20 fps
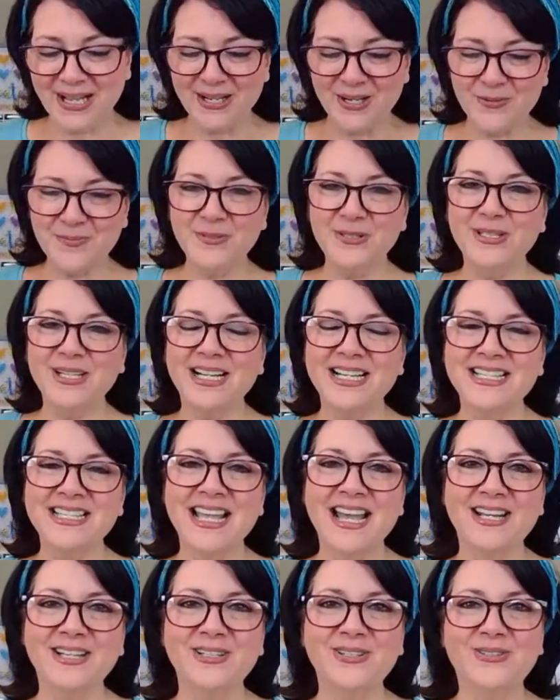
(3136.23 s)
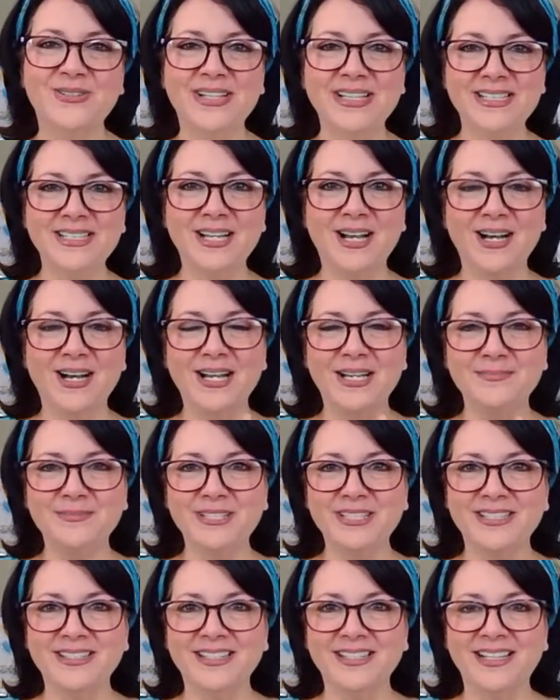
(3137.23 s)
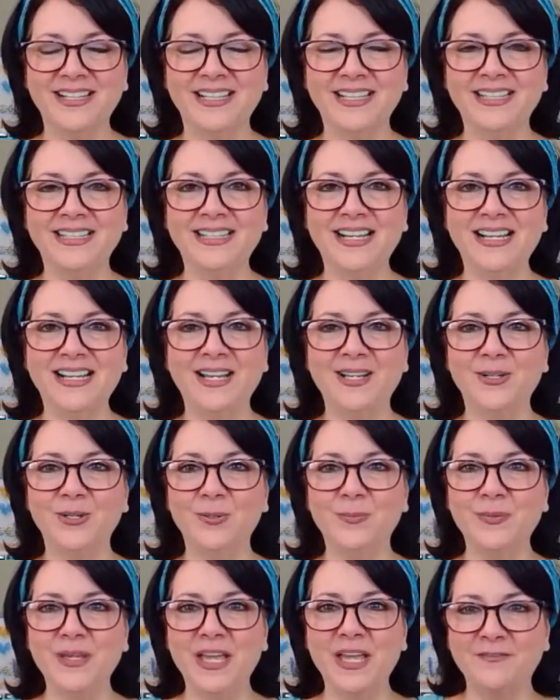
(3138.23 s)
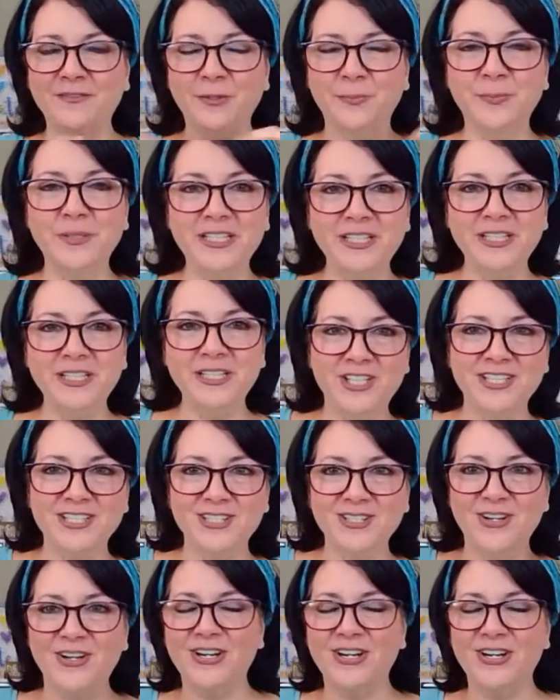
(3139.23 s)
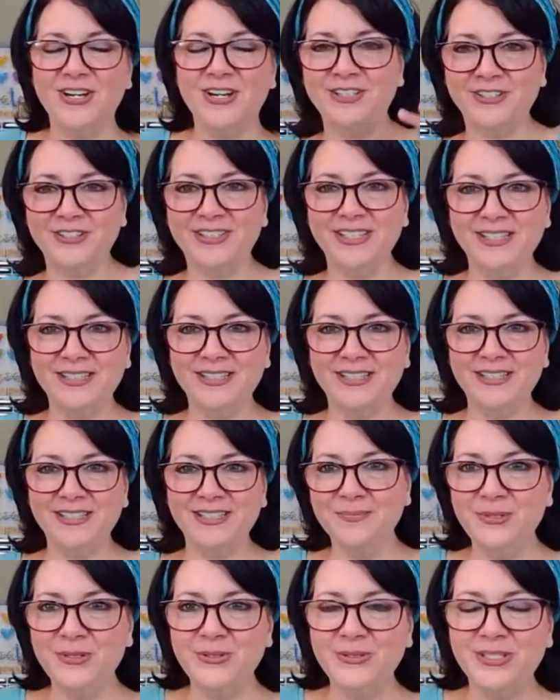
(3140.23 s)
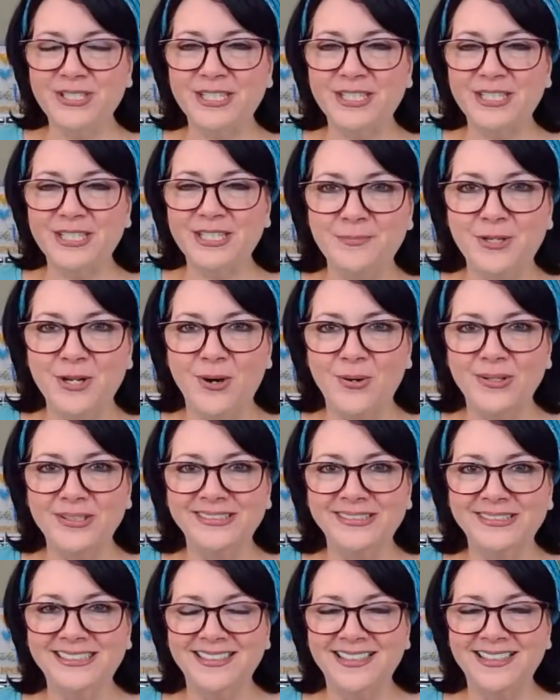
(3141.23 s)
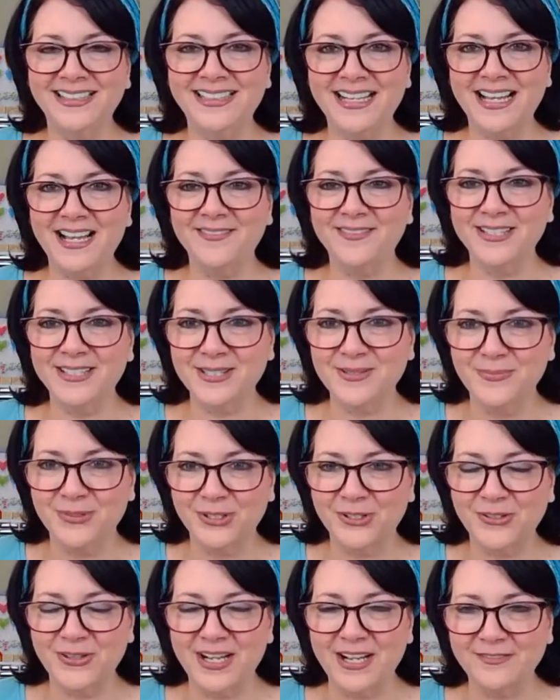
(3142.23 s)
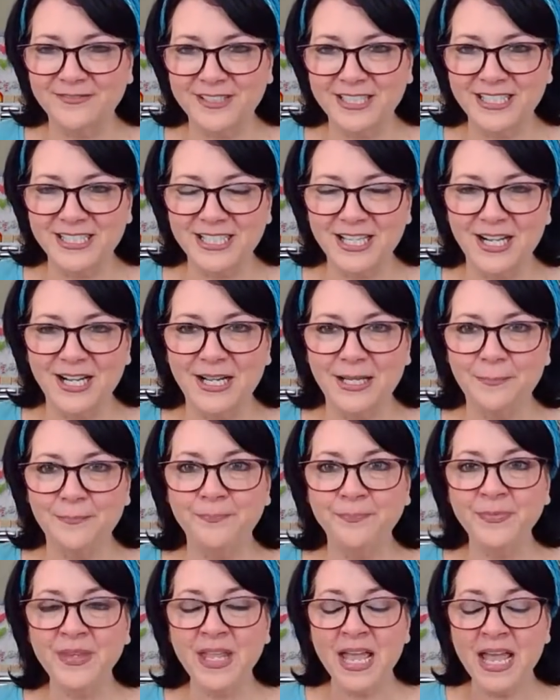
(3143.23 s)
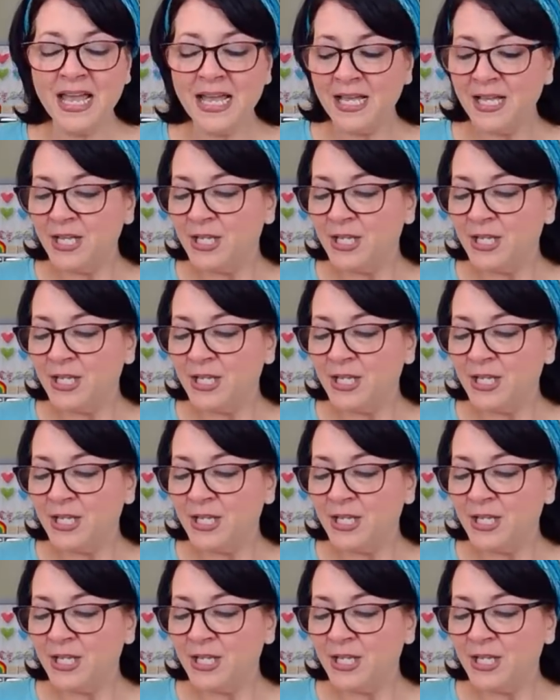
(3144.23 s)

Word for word: Well, I hope you guys had a great time tonight. I hope you have your PJs on and you're getting in the mood to keep going tonight, having some more crafting time.